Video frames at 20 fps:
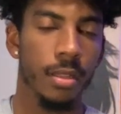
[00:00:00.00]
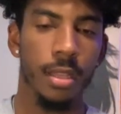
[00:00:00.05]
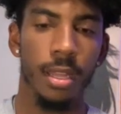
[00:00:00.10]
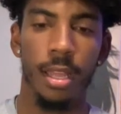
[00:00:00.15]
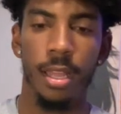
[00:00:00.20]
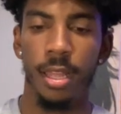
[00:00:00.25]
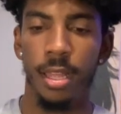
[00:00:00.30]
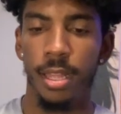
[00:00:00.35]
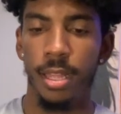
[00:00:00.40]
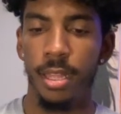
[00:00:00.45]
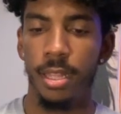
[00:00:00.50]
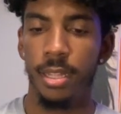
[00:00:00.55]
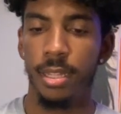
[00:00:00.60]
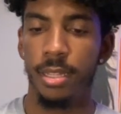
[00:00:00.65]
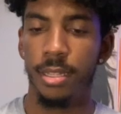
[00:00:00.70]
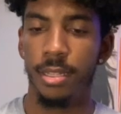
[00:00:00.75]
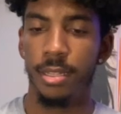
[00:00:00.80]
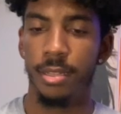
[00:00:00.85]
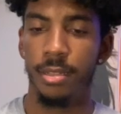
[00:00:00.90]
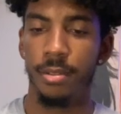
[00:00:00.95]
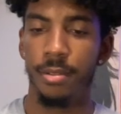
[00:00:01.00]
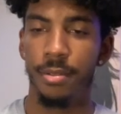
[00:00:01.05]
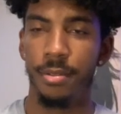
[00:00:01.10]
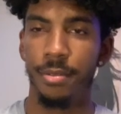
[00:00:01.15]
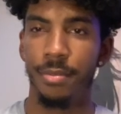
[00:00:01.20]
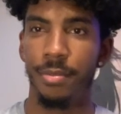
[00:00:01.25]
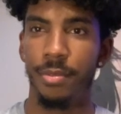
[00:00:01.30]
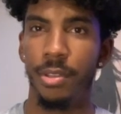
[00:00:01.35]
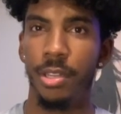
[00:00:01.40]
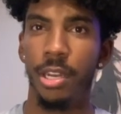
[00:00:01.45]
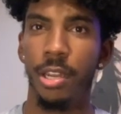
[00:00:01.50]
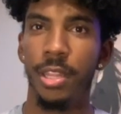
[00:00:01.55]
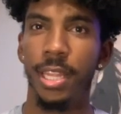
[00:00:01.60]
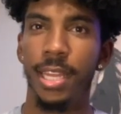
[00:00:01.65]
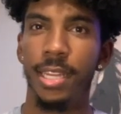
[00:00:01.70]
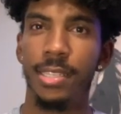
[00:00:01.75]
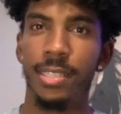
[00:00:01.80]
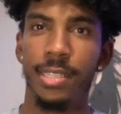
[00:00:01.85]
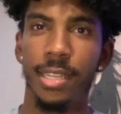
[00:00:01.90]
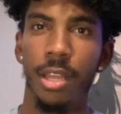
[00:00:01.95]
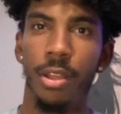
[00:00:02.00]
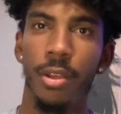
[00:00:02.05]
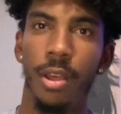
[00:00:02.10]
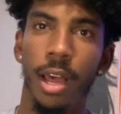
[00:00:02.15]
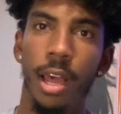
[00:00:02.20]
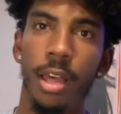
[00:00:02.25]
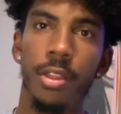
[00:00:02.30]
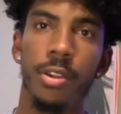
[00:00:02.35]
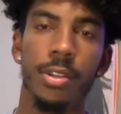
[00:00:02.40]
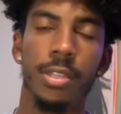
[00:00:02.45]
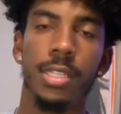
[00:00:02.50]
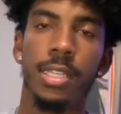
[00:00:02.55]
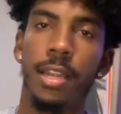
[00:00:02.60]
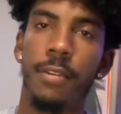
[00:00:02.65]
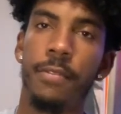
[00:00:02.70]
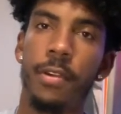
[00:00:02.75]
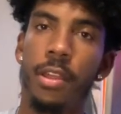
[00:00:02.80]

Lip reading: you know, that sell other stuff